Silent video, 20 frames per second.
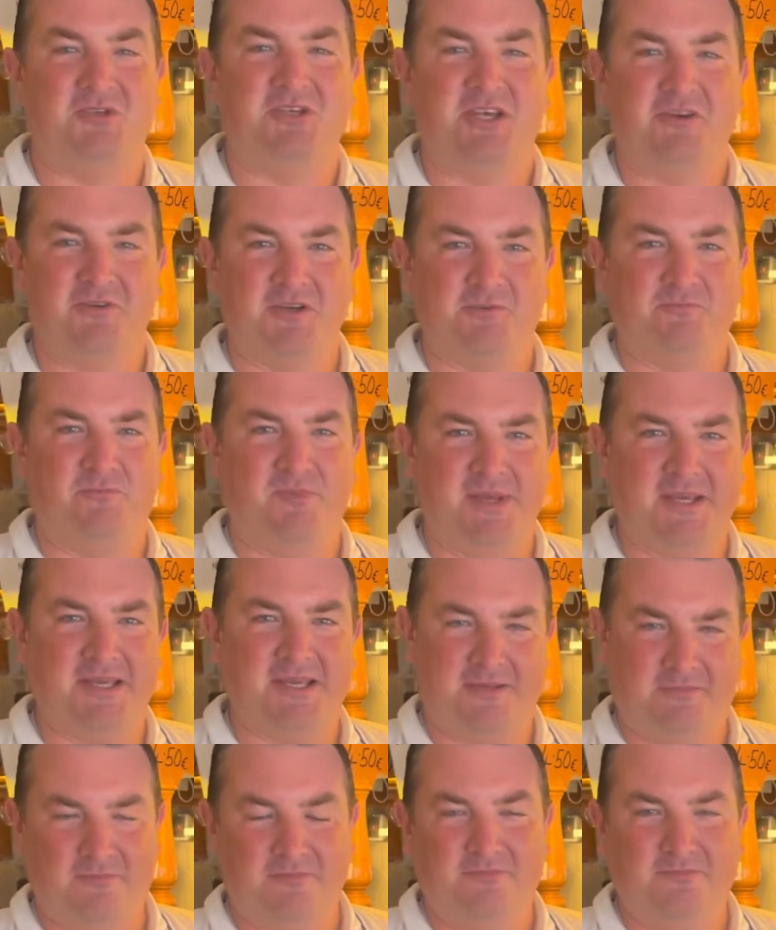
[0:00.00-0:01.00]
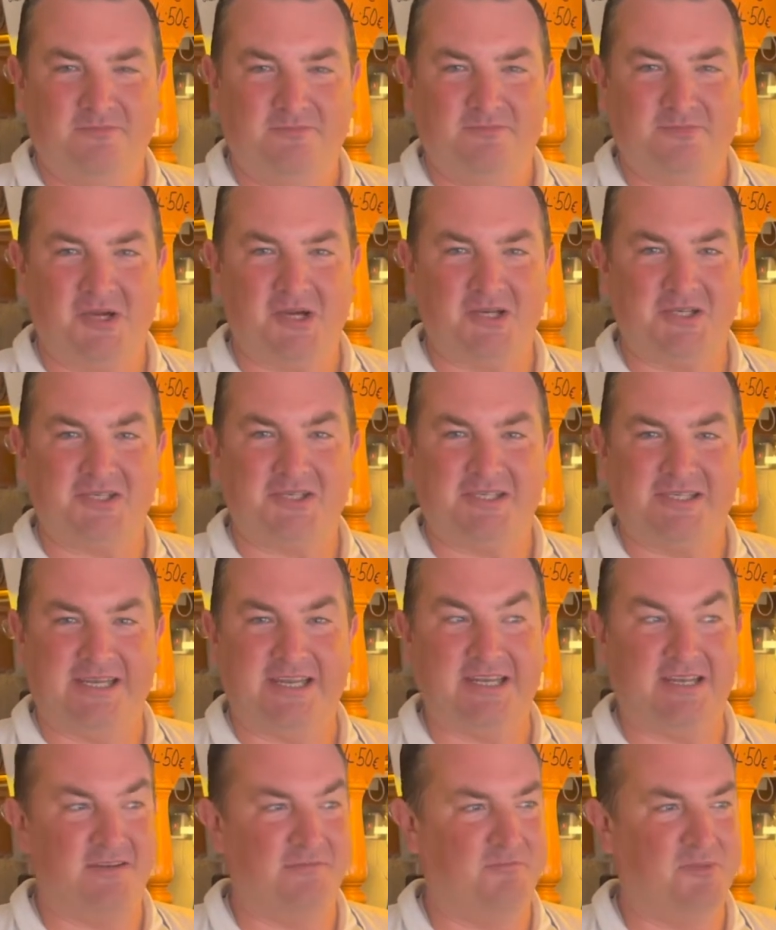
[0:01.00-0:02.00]
serious beer bars
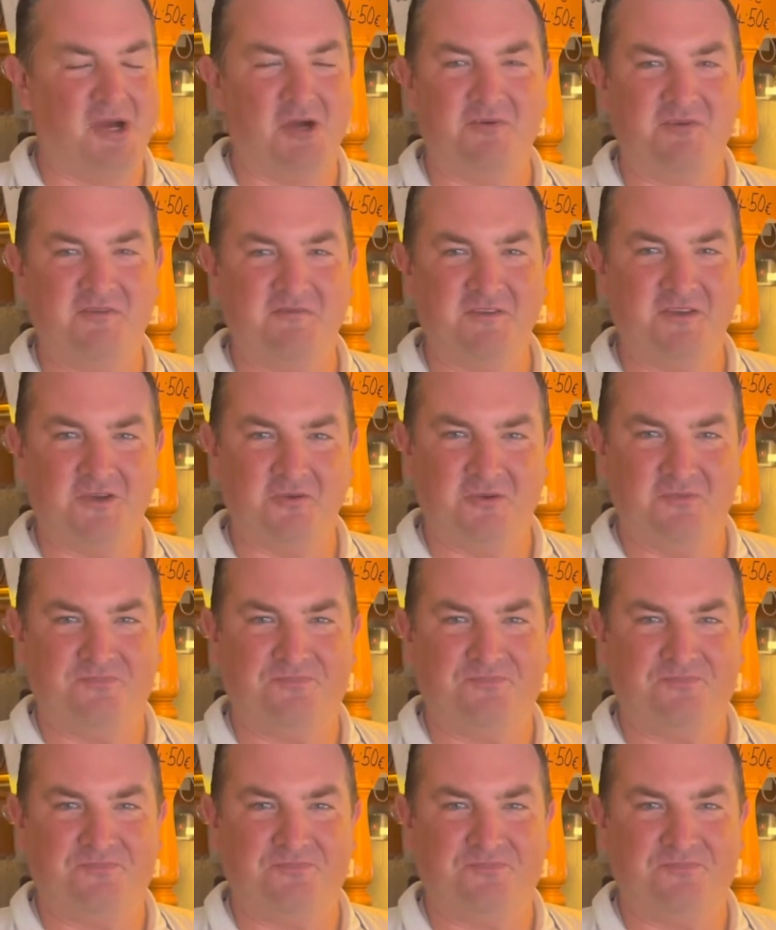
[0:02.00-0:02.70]
and a bar with a view,